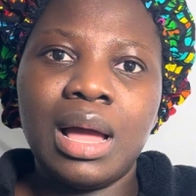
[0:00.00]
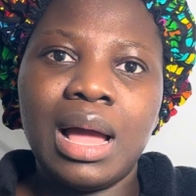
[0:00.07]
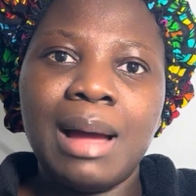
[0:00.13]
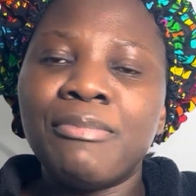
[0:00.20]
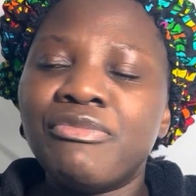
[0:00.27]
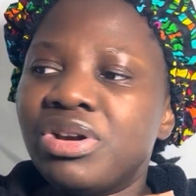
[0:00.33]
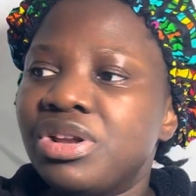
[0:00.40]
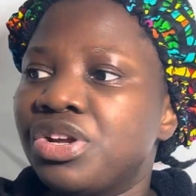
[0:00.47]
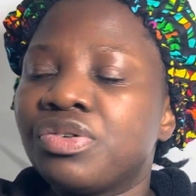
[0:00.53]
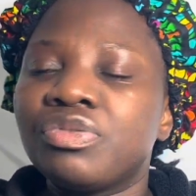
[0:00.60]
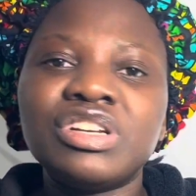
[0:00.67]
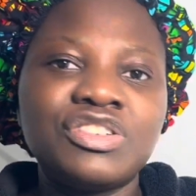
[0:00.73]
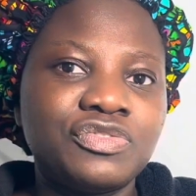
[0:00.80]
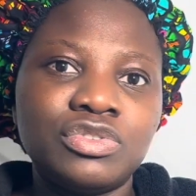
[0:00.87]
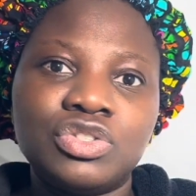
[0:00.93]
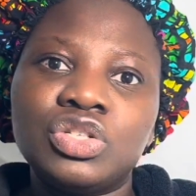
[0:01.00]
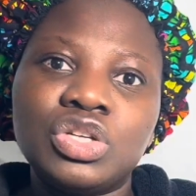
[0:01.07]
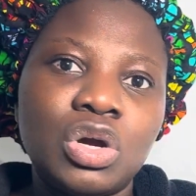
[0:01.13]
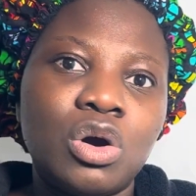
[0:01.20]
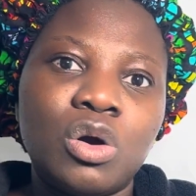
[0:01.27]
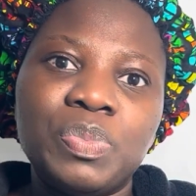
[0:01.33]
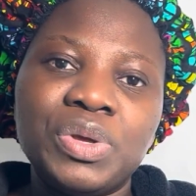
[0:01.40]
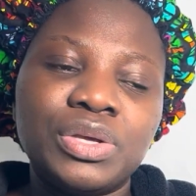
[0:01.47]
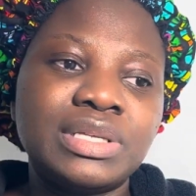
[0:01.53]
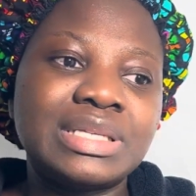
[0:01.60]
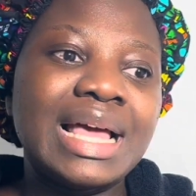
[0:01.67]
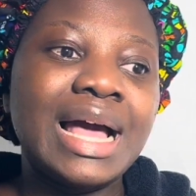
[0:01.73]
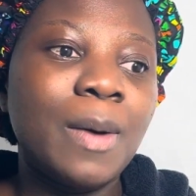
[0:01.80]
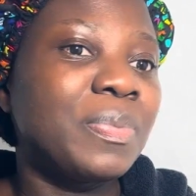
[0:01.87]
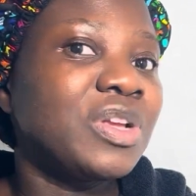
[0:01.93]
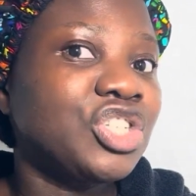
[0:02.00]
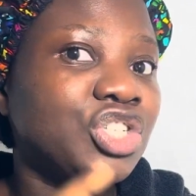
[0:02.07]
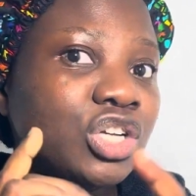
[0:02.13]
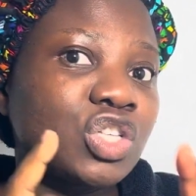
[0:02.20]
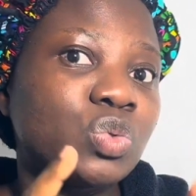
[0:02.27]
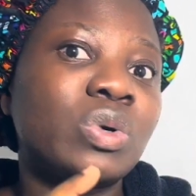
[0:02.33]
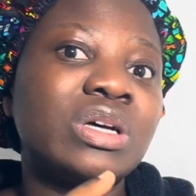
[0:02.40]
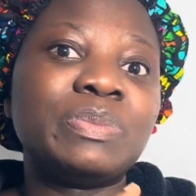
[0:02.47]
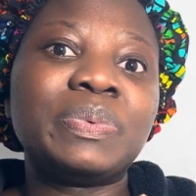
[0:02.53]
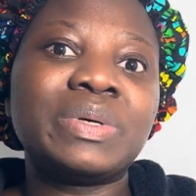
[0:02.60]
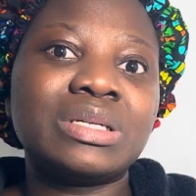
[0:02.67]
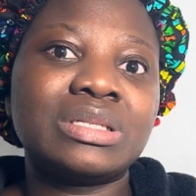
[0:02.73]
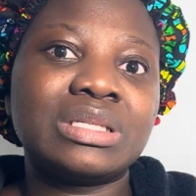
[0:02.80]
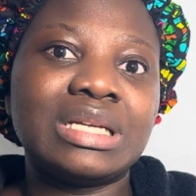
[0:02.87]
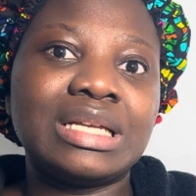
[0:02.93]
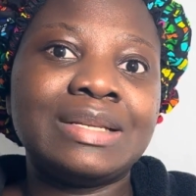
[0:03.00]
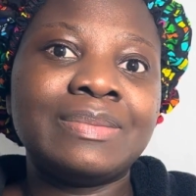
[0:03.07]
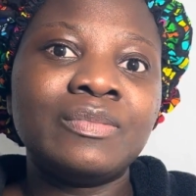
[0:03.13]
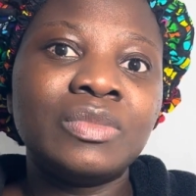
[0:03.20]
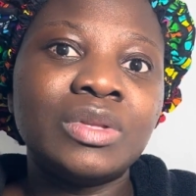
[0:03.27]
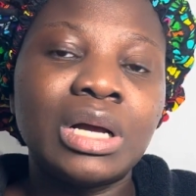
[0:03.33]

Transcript: I'm really grateful to God, because helping just one person,